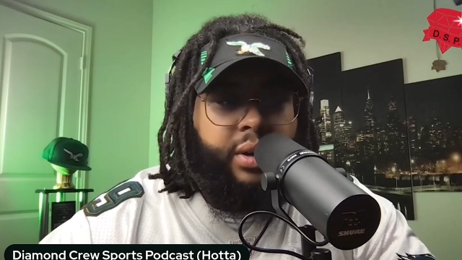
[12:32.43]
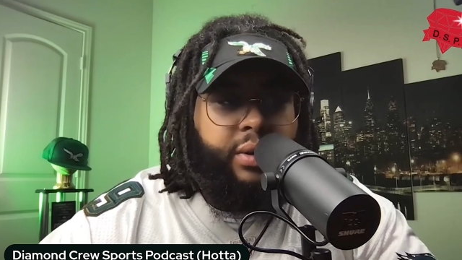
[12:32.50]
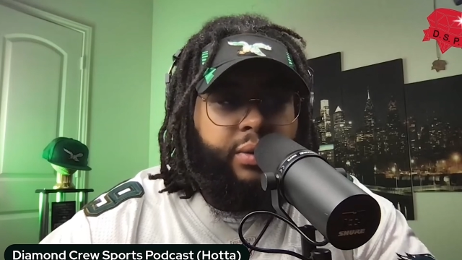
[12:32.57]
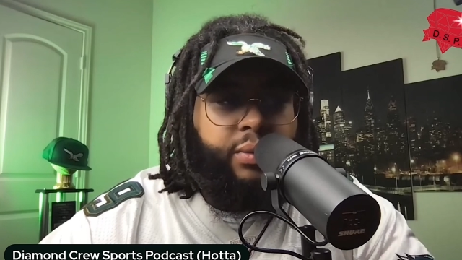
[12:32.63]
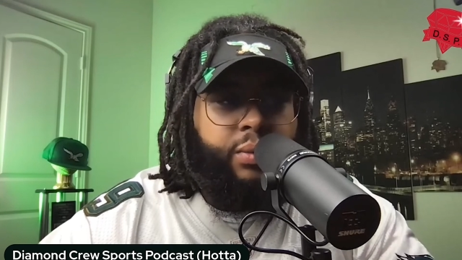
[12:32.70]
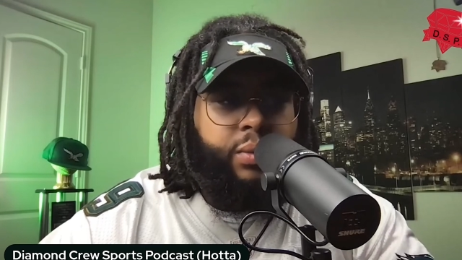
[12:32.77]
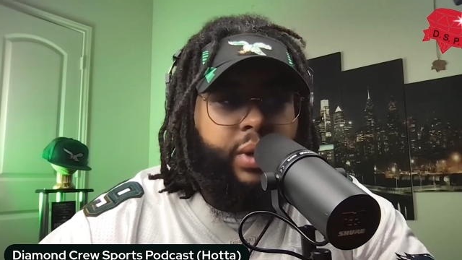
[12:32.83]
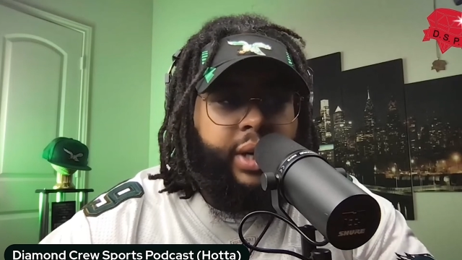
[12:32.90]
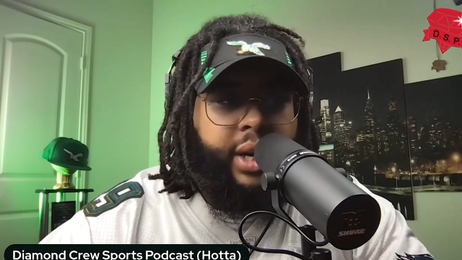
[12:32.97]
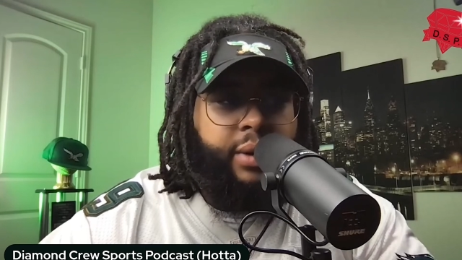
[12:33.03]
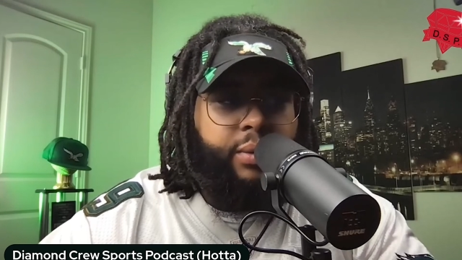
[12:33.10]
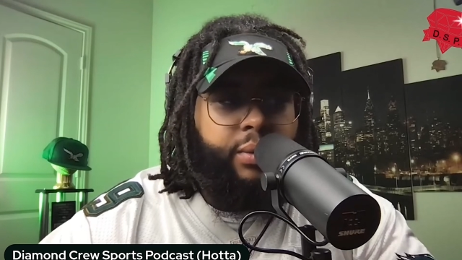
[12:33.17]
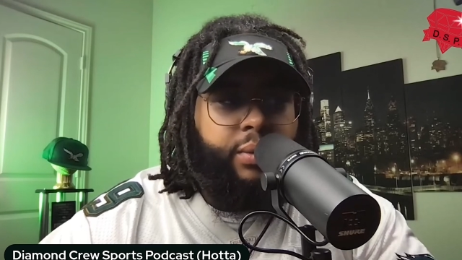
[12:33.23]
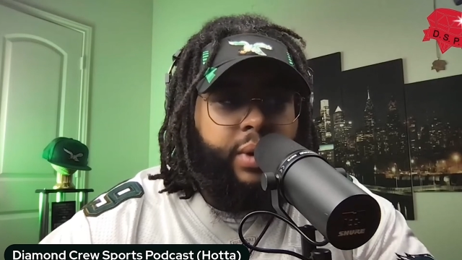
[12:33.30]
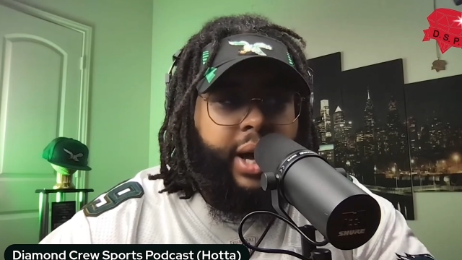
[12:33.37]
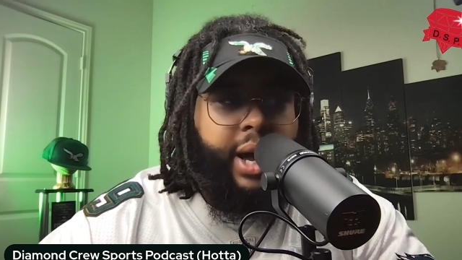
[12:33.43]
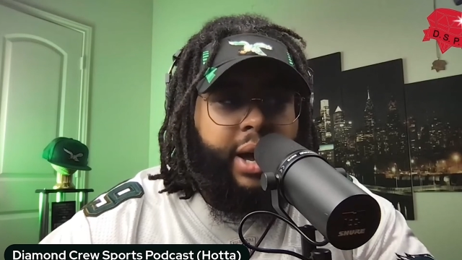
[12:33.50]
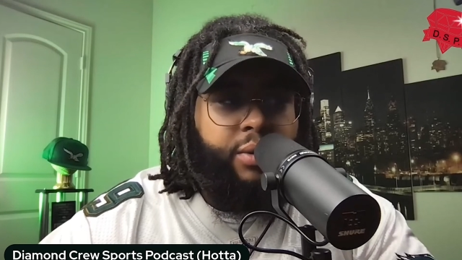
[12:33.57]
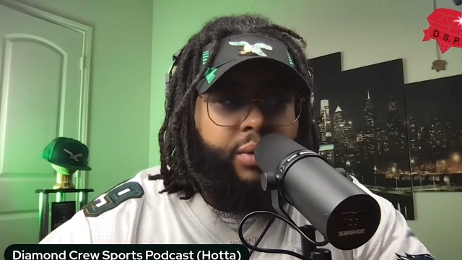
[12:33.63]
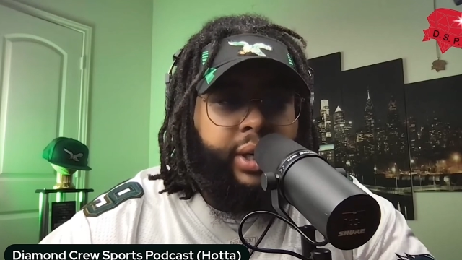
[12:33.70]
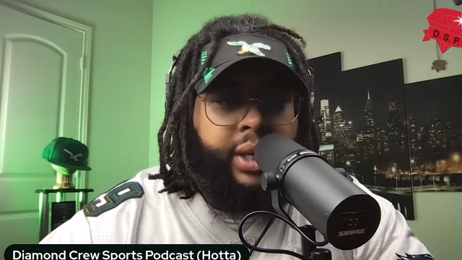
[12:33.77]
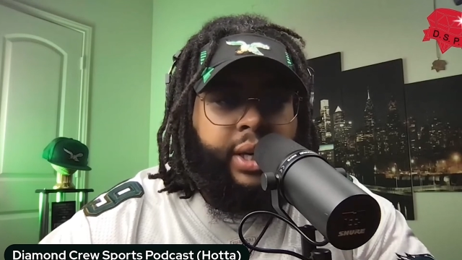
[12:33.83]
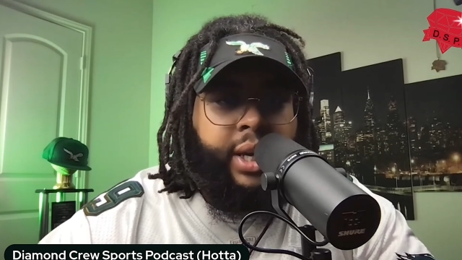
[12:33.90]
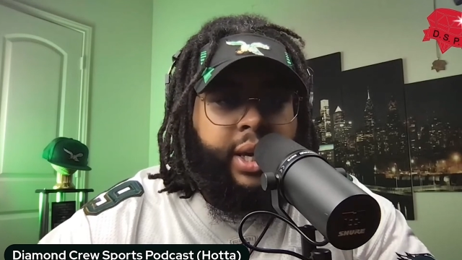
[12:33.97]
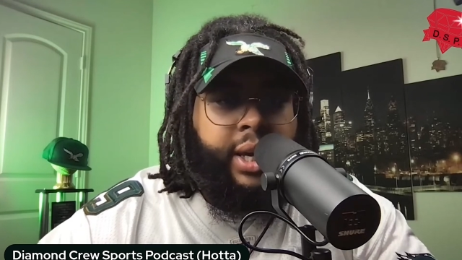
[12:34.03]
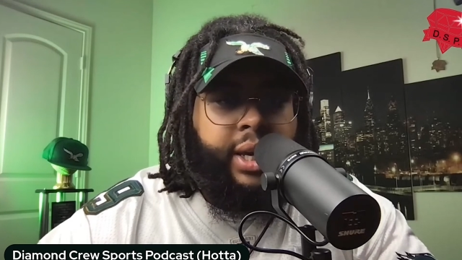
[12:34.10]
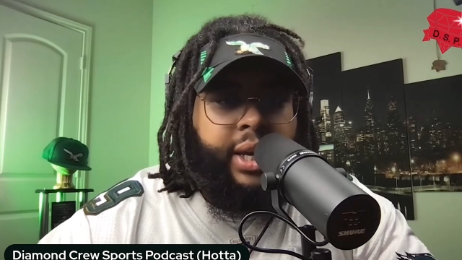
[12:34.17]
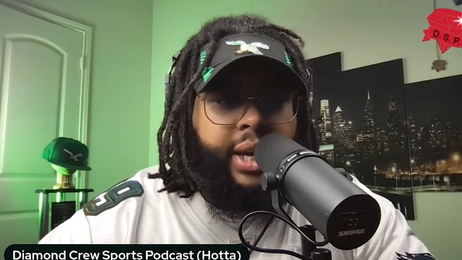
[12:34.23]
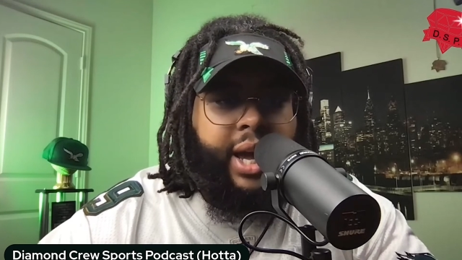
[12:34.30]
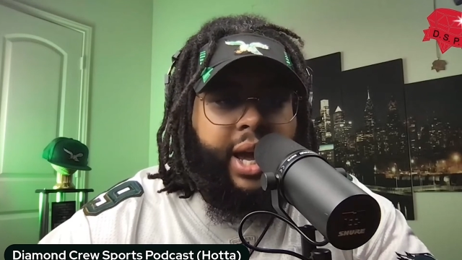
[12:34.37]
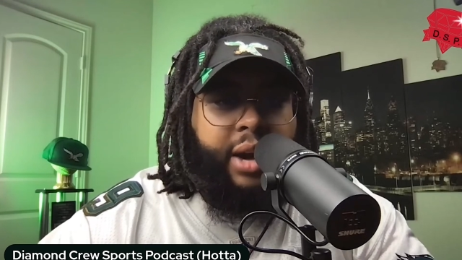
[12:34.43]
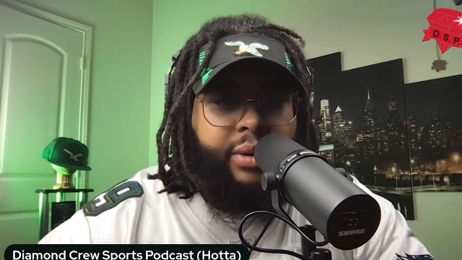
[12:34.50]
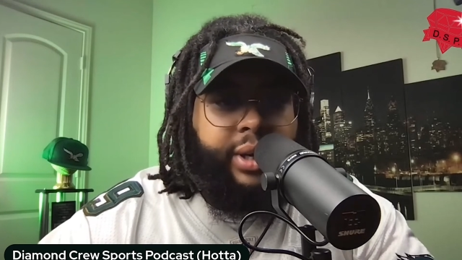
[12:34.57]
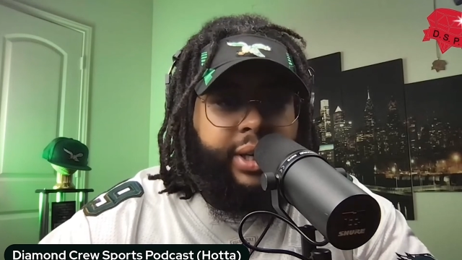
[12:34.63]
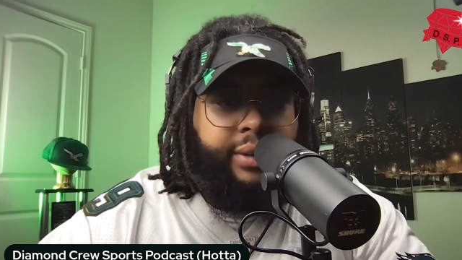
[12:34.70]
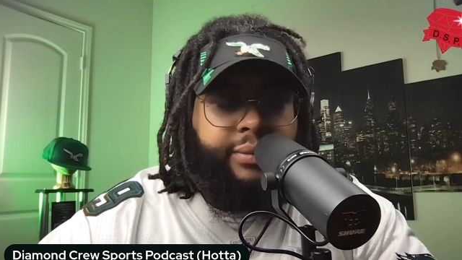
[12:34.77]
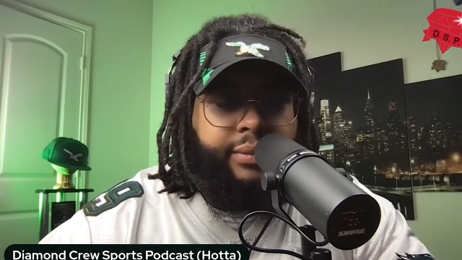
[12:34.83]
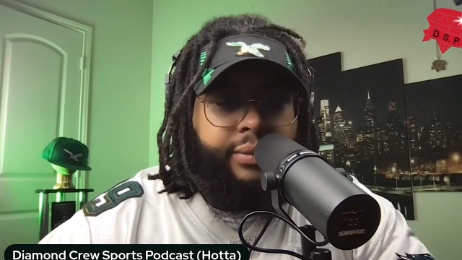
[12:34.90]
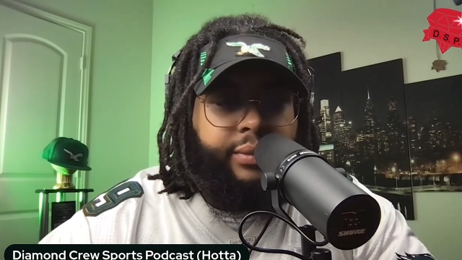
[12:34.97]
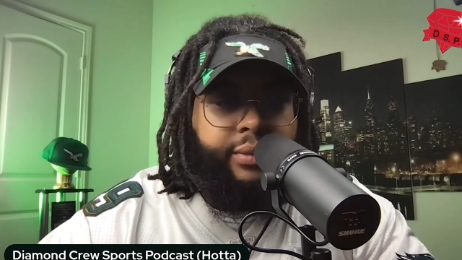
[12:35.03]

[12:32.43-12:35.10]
With Howie and how he